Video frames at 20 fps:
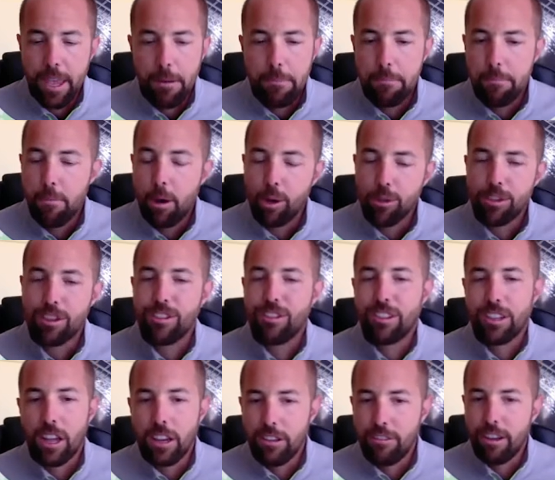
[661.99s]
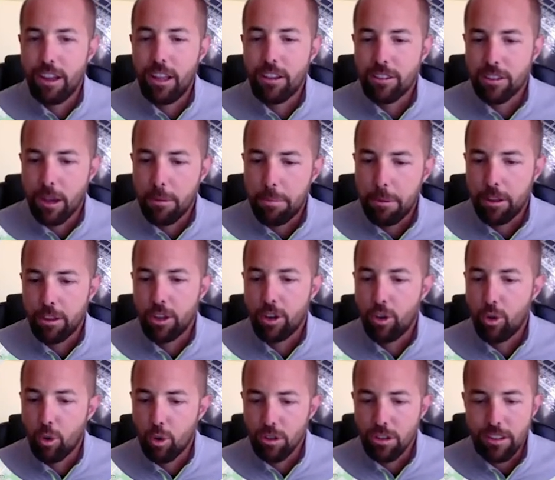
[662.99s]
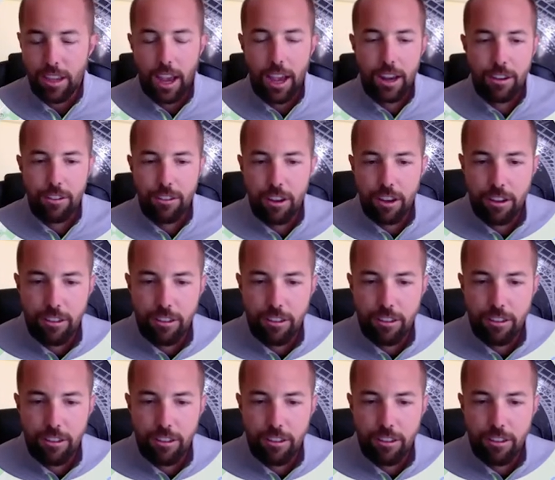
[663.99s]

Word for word: Yeah, most of Sunnyvale is up on the north side of,